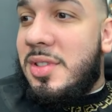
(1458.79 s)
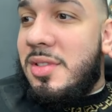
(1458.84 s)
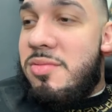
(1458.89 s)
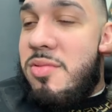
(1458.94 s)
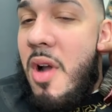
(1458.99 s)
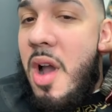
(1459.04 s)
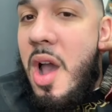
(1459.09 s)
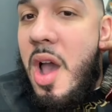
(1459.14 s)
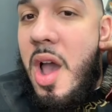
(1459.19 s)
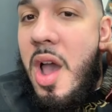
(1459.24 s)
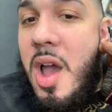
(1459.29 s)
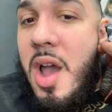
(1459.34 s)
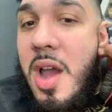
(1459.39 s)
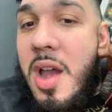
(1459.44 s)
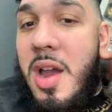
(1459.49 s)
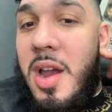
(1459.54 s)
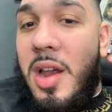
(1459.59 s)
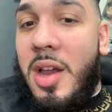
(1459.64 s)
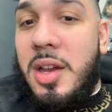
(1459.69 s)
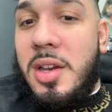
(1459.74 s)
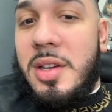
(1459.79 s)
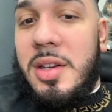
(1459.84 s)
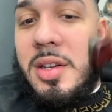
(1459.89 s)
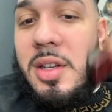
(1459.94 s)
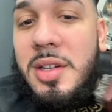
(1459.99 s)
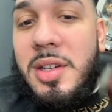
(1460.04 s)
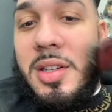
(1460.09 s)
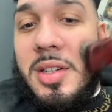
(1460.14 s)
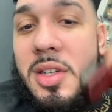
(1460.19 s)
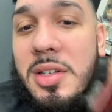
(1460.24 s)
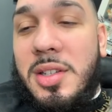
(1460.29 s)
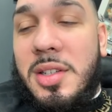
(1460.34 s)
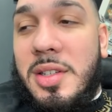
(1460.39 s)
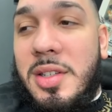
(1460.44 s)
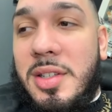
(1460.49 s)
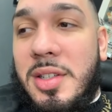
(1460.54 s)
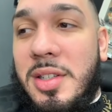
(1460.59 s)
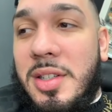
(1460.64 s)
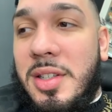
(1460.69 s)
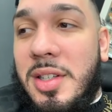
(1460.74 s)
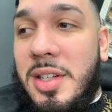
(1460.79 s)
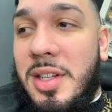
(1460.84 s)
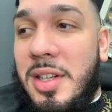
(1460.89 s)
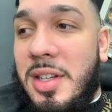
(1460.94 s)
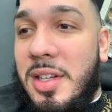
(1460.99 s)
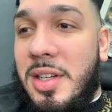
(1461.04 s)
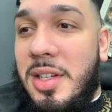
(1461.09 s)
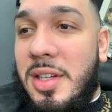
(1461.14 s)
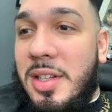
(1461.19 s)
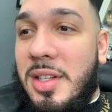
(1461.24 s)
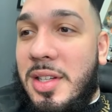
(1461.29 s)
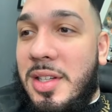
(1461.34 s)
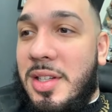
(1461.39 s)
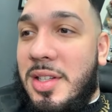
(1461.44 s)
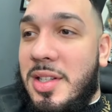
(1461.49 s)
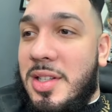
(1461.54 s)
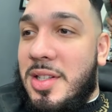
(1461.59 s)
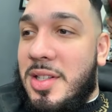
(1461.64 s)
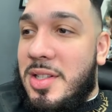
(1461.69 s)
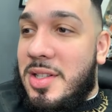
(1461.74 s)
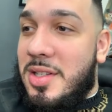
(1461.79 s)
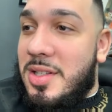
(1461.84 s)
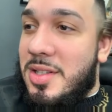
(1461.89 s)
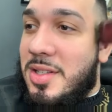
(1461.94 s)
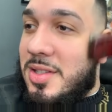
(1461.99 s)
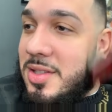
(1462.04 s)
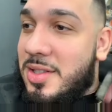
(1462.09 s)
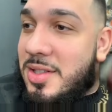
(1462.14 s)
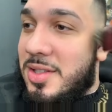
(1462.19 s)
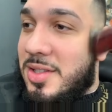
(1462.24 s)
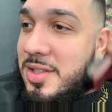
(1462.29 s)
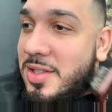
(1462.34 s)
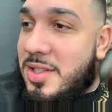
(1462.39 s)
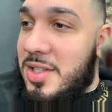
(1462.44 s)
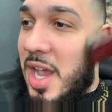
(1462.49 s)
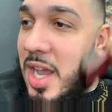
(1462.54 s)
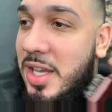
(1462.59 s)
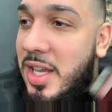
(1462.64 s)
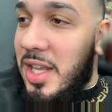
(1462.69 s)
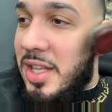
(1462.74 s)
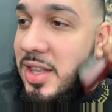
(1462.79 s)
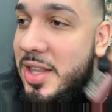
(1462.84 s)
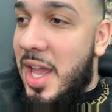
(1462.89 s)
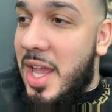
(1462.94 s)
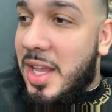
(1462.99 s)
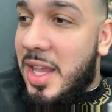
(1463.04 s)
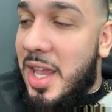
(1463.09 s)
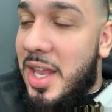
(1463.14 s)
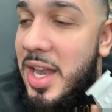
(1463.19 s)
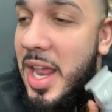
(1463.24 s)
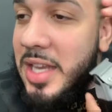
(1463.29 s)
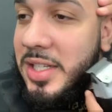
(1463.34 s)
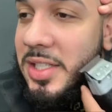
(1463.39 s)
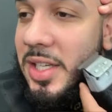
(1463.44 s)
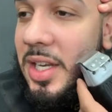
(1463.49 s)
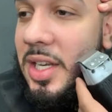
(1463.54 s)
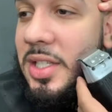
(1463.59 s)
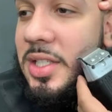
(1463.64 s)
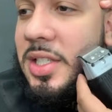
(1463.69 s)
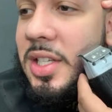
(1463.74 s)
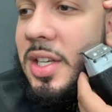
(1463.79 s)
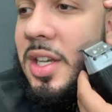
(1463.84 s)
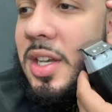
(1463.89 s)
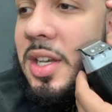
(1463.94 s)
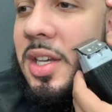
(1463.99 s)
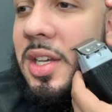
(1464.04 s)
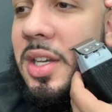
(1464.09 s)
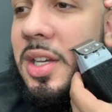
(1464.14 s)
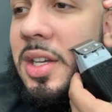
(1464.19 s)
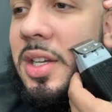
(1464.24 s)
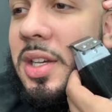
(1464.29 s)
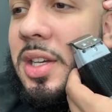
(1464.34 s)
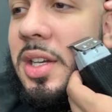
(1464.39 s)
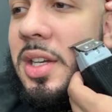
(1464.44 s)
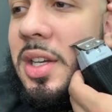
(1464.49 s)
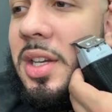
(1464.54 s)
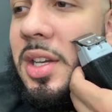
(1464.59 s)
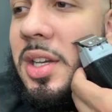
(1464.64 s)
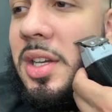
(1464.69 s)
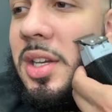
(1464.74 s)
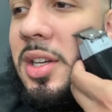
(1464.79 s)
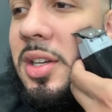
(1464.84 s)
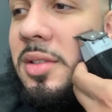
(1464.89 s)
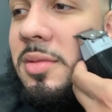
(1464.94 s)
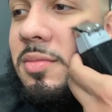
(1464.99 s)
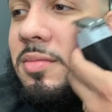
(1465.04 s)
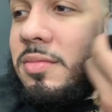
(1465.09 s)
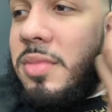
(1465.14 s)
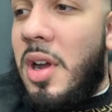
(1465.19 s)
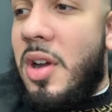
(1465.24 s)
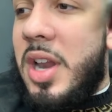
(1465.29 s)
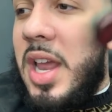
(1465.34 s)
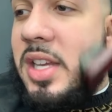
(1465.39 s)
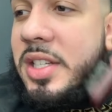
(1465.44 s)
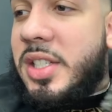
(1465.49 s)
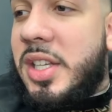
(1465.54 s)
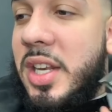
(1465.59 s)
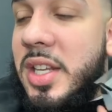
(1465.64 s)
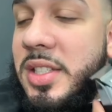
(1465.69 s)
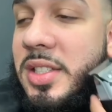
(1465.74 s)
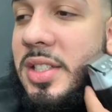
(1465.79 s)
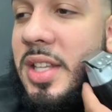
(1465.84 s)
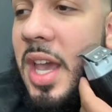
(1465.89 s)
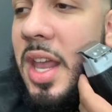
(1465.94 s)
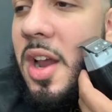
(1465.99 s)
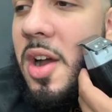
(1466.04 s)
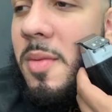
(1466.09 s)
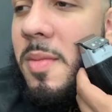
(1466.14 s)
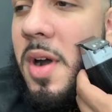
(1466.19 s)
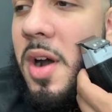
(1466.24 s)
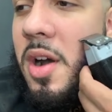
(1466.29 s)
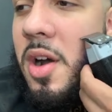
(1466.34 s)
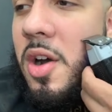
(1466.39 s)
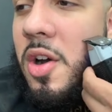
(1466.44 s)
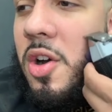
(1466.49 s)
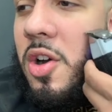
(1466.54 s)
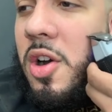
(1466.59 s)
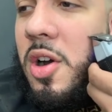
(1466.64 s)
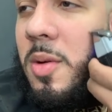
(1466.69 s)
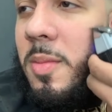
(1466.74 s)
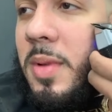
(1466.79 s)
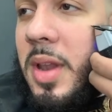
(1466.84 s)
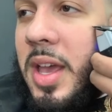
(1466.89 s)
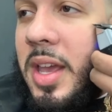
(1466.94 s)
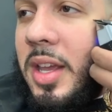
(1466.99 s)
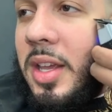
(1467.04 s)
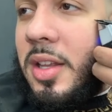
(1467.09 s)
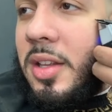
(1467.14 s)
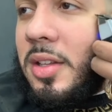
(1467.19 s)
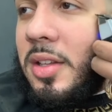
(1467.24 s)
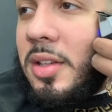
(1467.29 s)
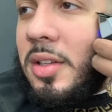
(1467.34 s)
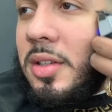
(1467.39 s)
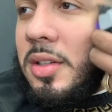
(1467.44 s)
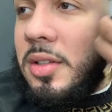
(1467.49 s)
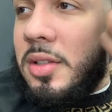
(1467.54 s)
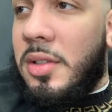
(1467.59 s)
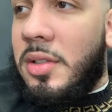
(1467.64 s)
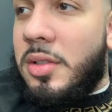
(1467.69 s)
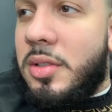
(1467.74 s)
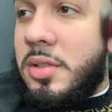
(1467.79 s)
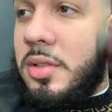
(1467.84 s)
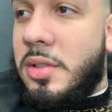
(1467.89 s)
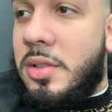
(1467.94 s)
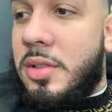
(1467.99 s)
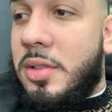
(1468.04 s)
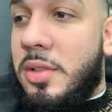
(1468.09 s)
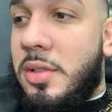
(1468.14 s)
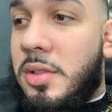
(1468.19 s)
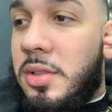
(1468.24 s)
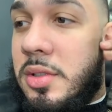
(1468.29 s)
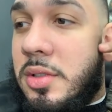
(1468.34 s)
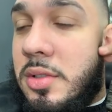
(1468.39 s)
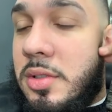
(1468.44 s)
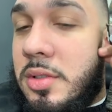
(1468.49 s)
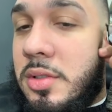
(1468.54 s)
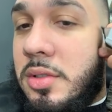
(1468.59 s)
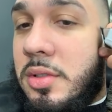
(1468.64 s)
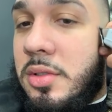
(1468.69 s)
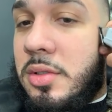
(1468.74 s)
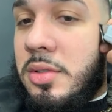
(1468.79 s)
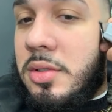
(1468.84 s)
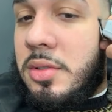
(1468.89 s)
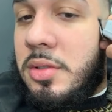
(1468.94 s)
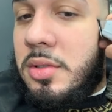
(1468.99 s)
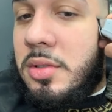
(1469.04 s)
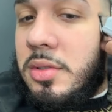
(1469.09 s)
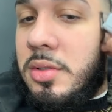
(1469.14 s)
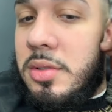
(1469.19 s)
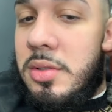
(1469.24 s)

You feel it, you feel it. If you feel it, you feel it. Tuck your dick in. That shit is, bro. That shit is dead on my arm. Like, You feel it, you feel it.